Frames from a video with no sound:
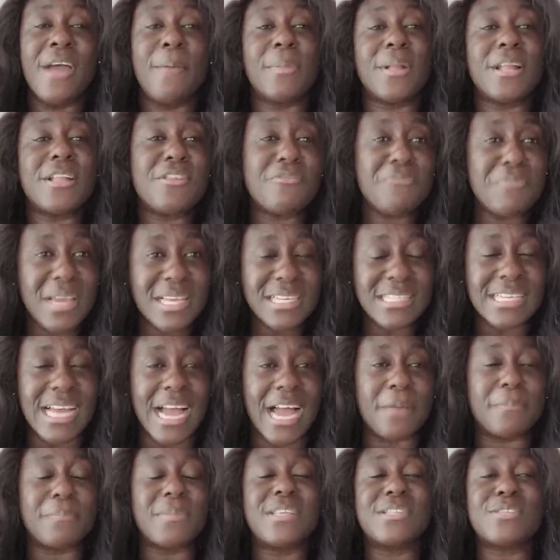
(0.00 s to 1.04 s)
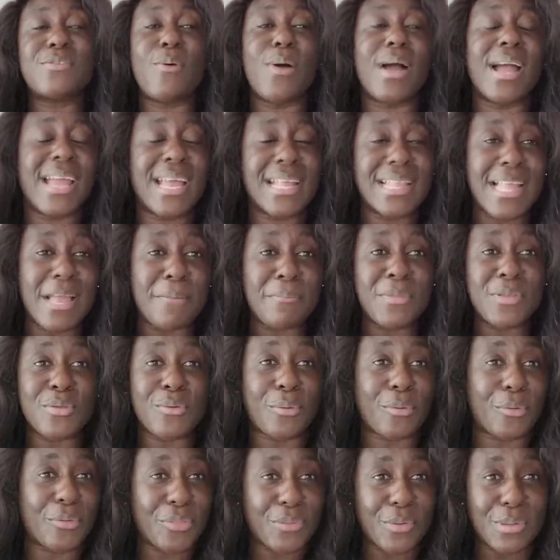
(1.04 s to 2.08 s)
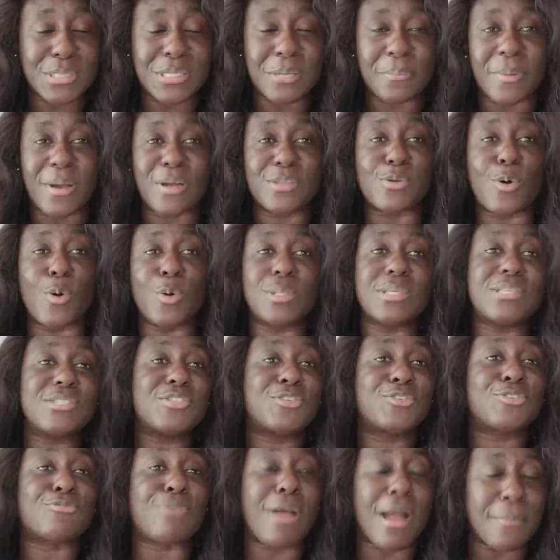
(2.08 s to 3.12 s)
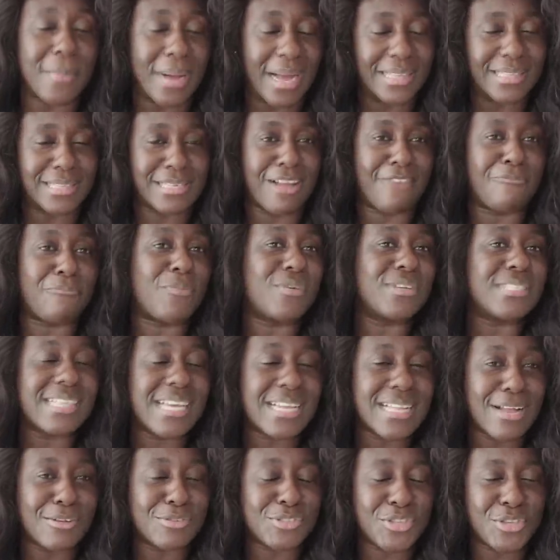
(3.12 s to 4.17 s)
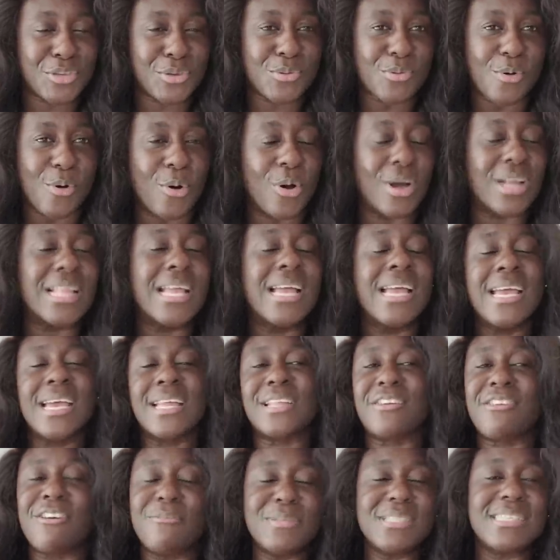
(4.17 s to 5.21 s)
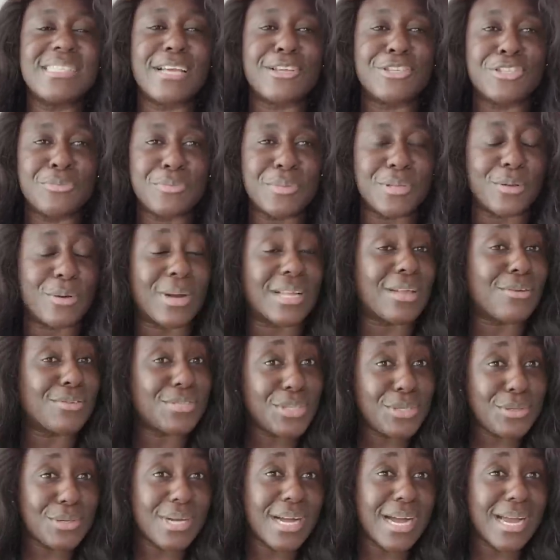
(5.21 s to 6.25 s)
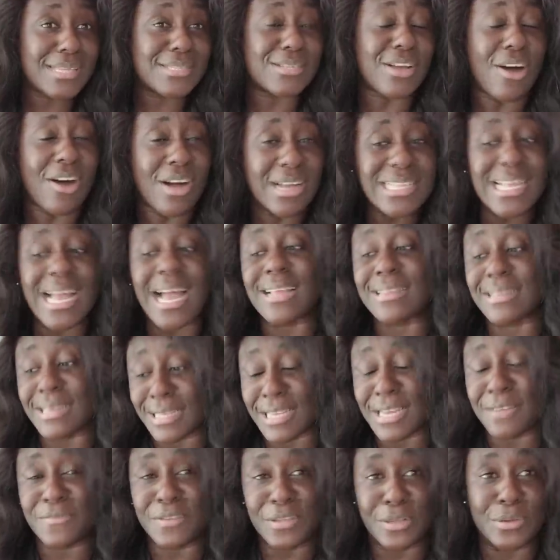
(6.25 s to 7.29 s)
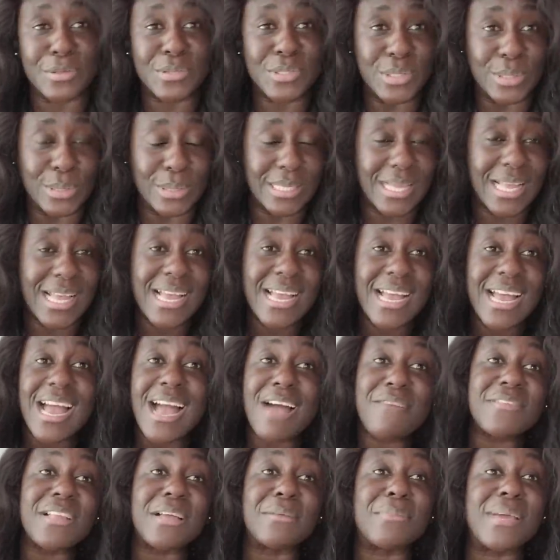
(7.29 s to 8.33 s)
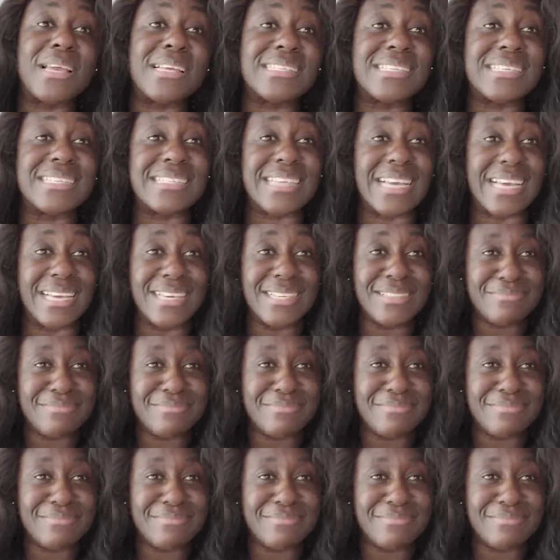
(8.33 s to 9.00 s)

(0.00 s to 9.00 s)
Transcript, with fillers: But in the meantime, please go ahead. Let me know your thoughts about all this drama that I've pointed out to you all in the comment section below. And I'll see you guys on another video soon. Have an amazing day.